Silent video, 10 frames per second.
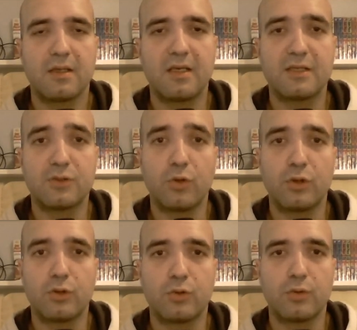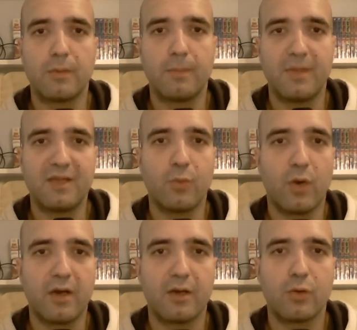he is going to be the
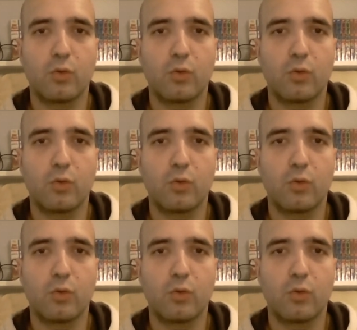one